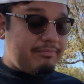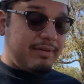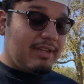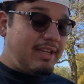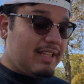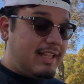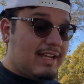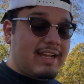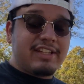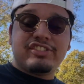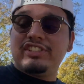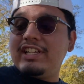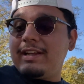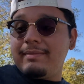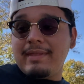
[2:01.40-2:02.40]
yeah, like I
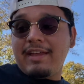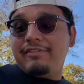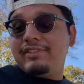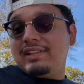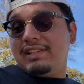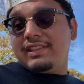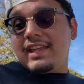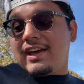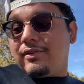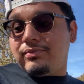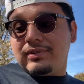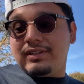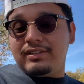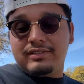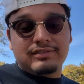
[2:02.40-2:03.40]
said, I'm not feeling that
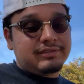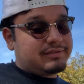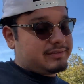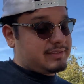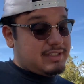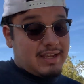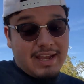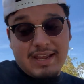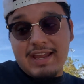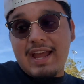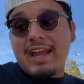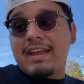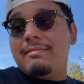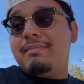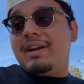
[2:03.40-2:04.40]
well. I
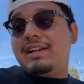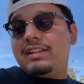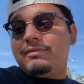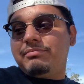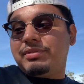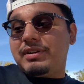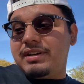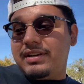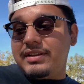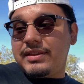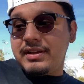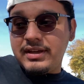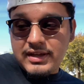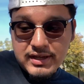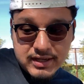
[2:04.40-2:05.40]
can barely breathe.
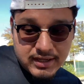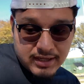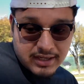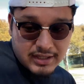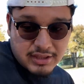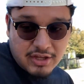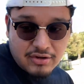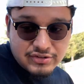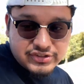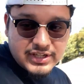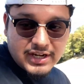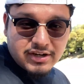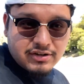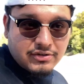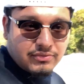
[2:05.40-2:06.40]
No, it's not.
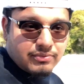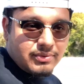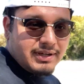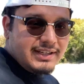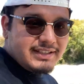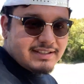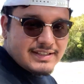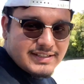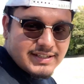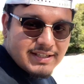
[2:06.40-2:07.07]
What?